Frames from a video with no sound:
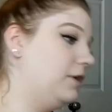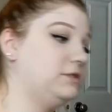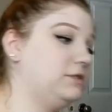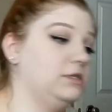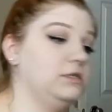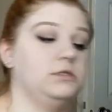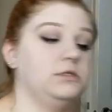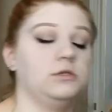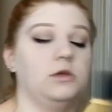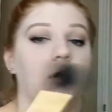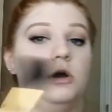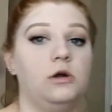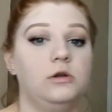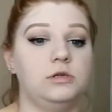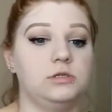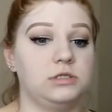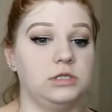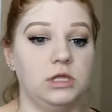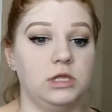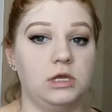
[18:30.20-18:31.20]
this is
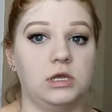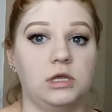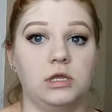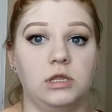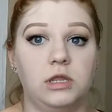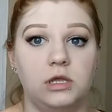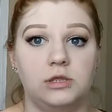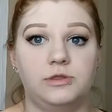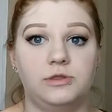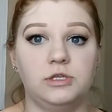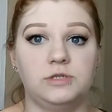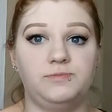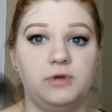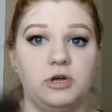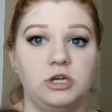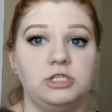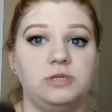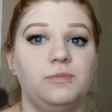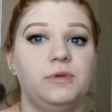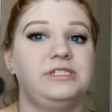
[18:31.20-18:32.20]
honestly like this
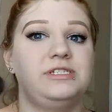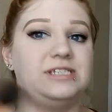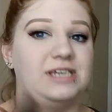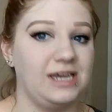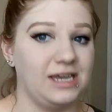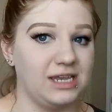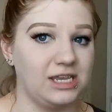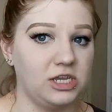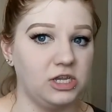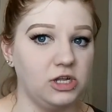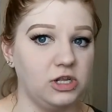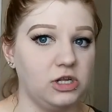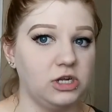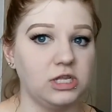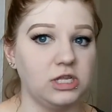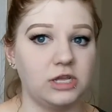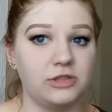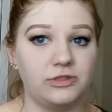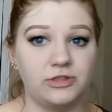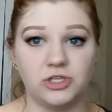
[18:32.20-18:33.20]
blush in
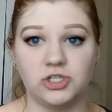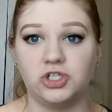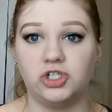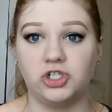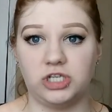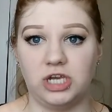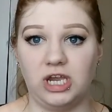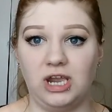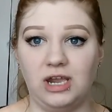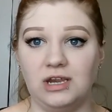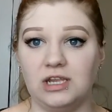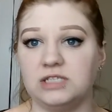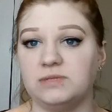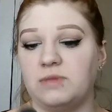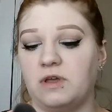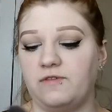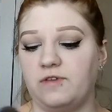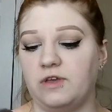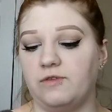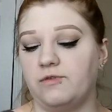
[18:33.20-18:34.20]
particular, like the shade is
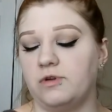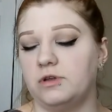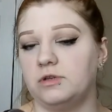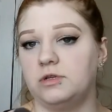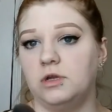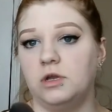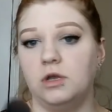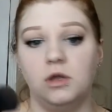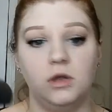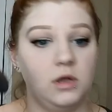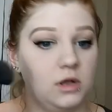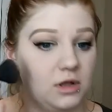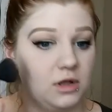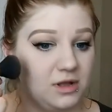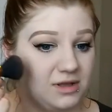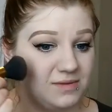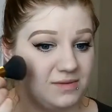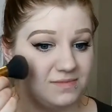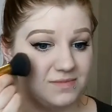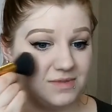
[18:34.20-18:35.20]
my favorite.
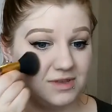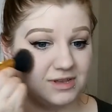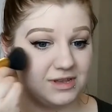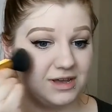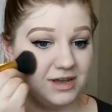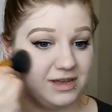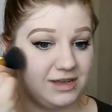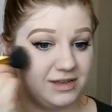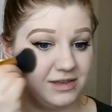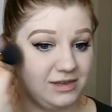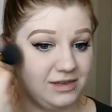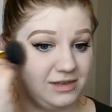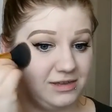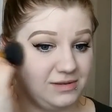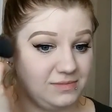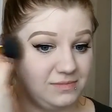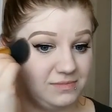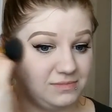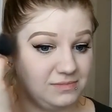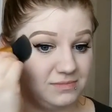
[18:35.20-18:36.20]

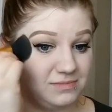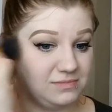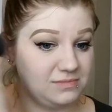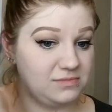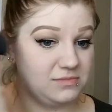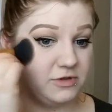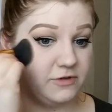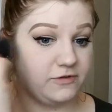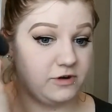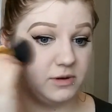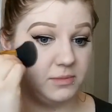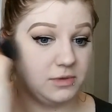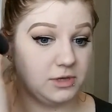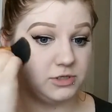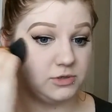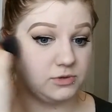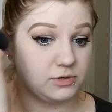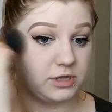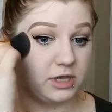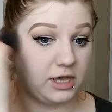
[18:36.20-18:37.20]
The formula
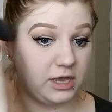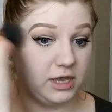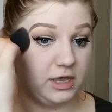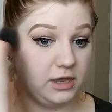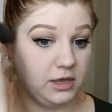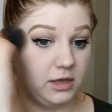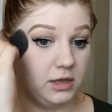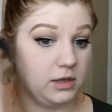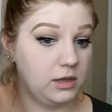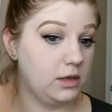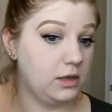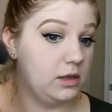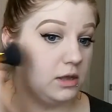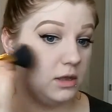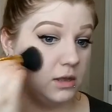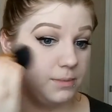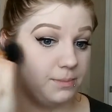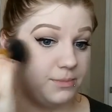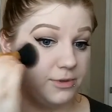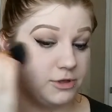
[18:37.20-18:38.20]
is okay,
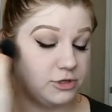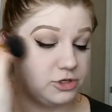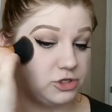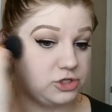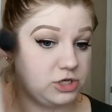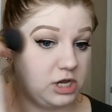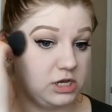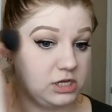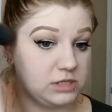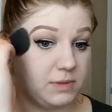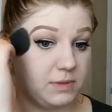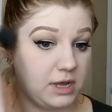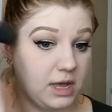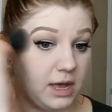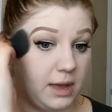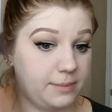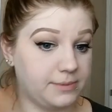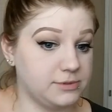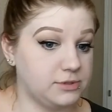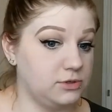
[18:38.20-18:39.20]
but the shade is my
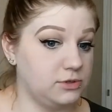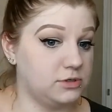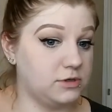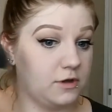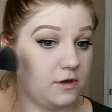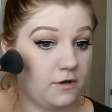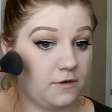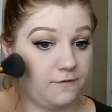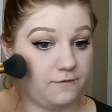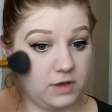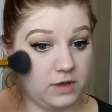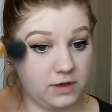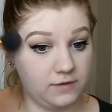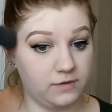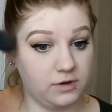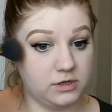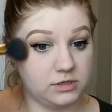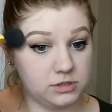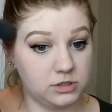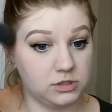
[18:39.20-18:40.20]
absolute
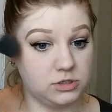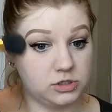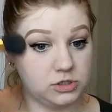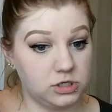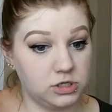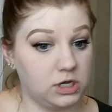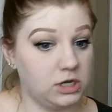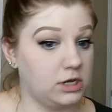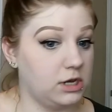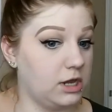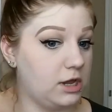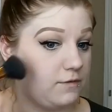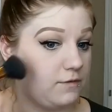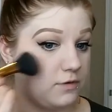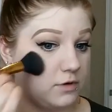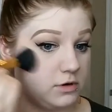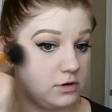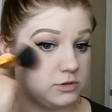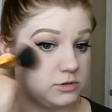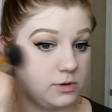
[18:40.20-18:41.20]
favorite shade
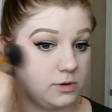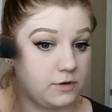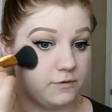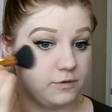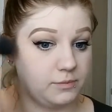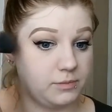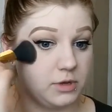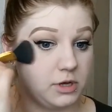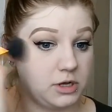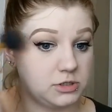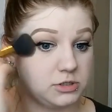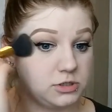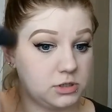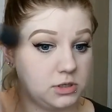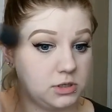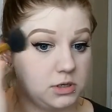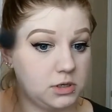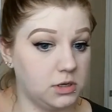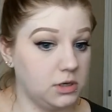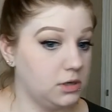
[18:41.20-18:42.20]
ever to wear for blush.
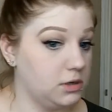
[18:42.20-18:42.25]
